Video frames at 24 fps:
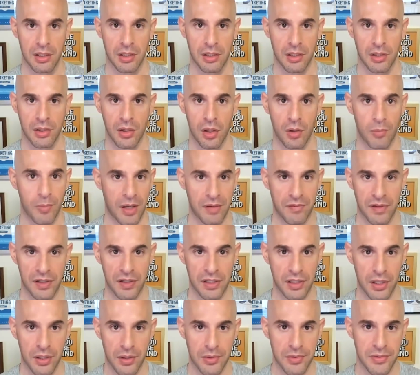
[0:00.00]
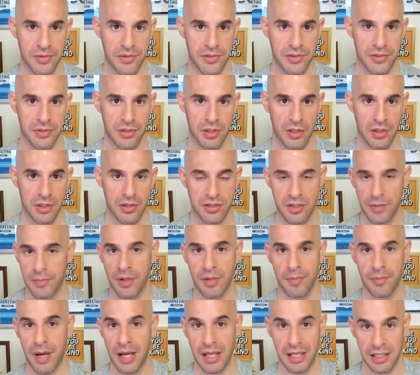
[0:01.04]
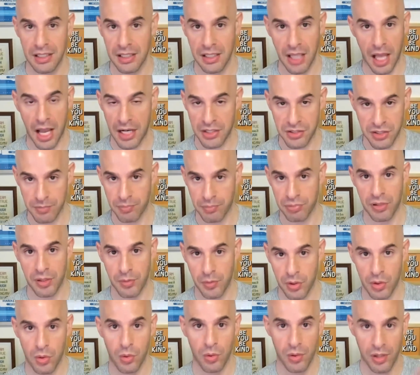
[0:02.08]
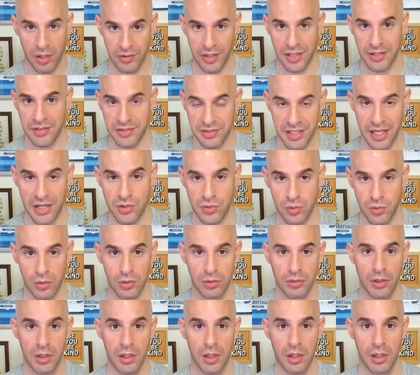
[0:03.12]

my videos, some of them I actually pre-record and then schedule.